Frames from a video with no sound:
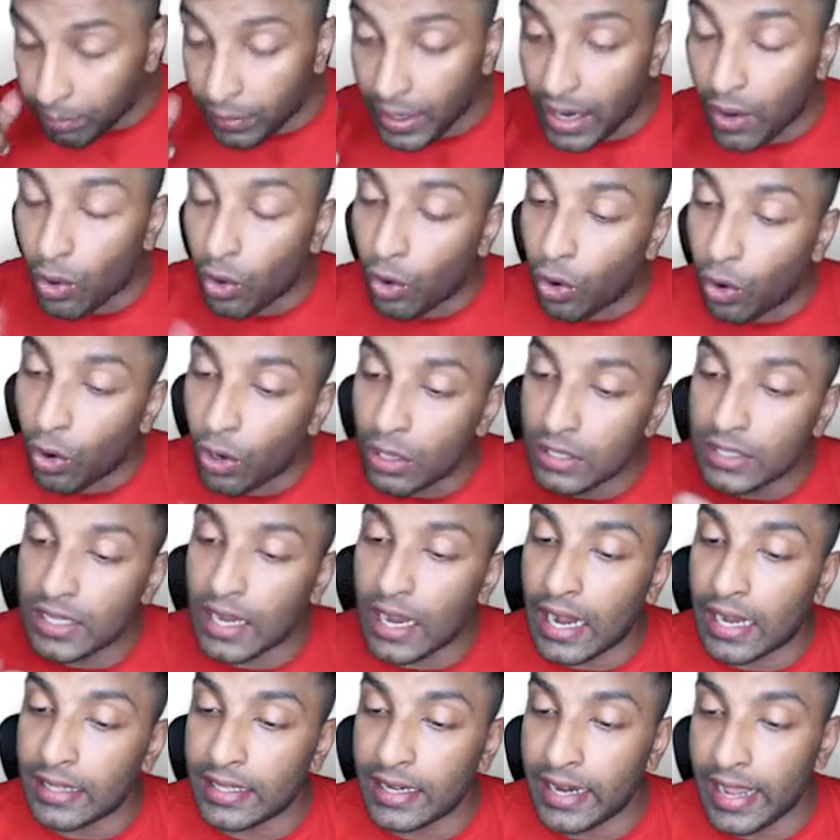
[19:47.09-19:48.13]
All the
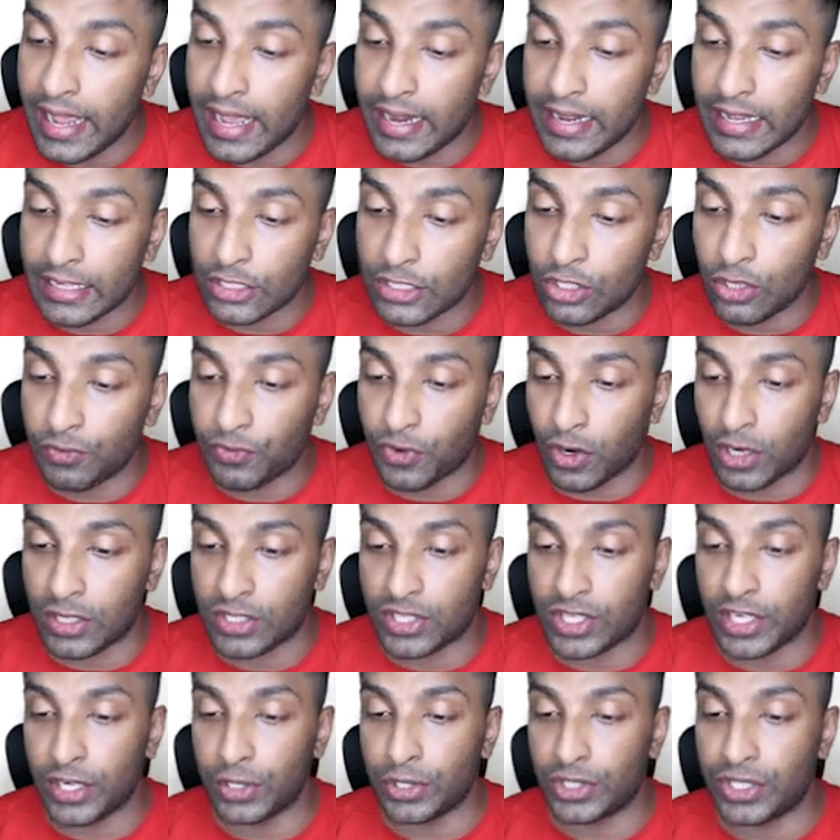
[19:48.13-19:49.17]
other areas of
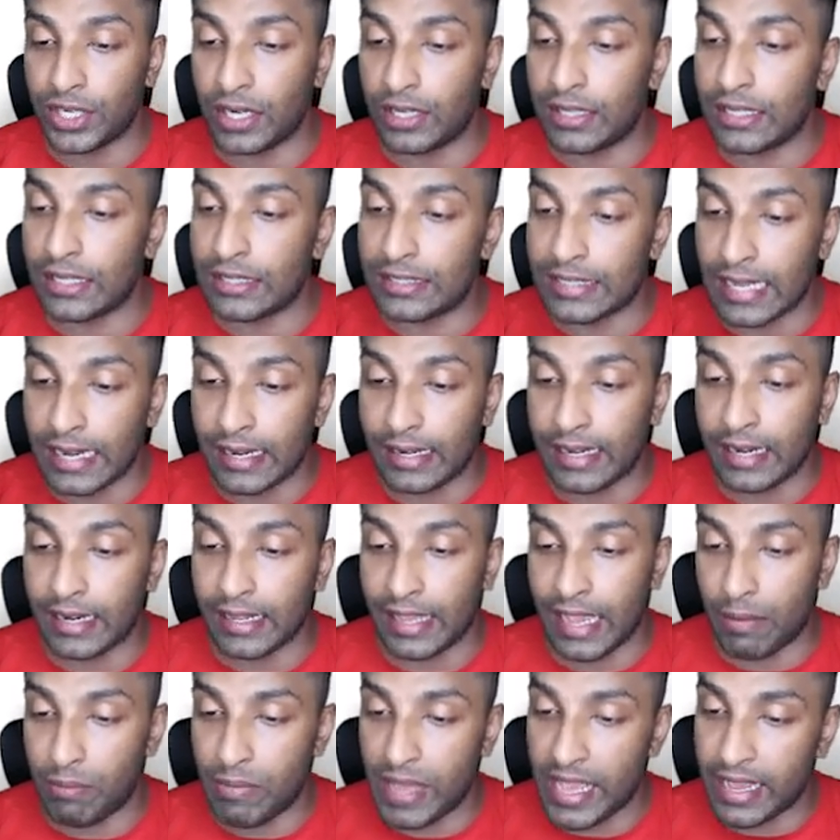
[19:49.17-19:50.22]
constitution, the center
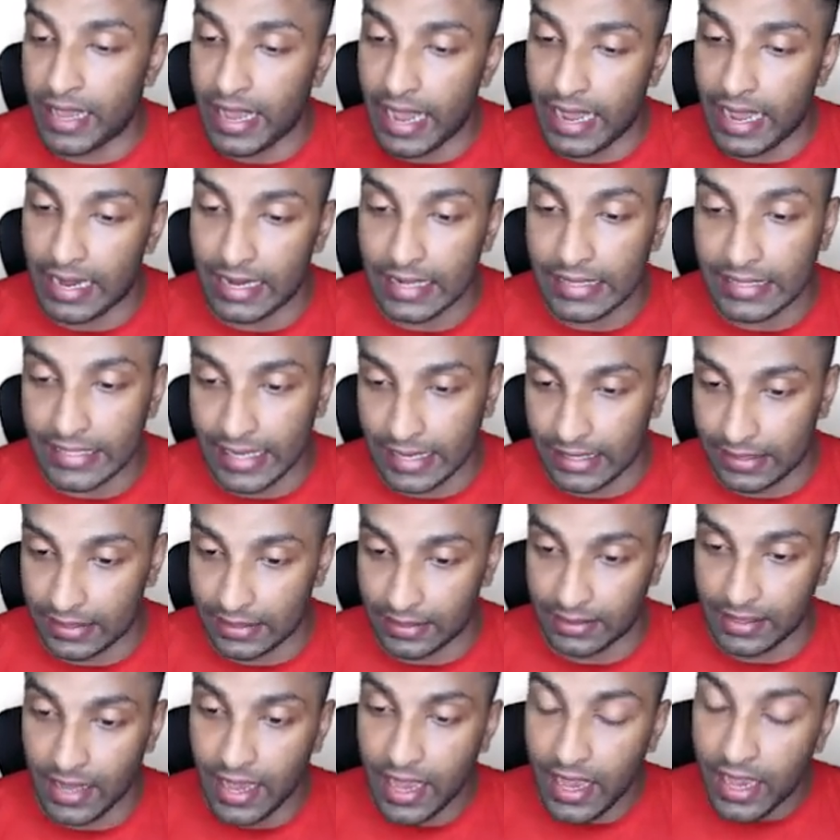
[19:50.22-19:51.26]
can make any
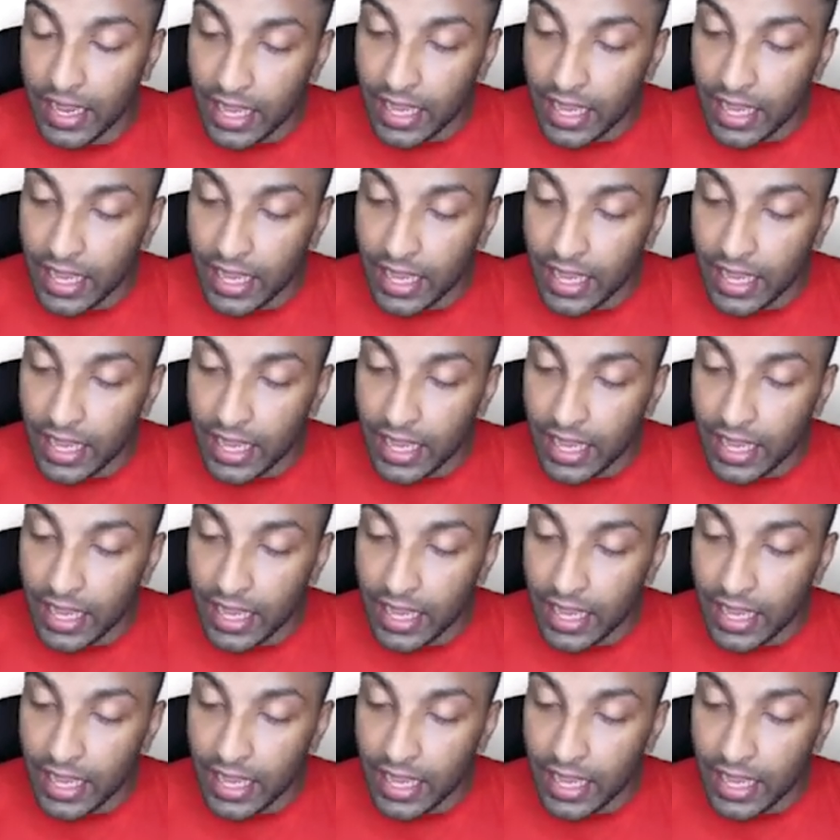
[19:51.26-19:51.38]
changes.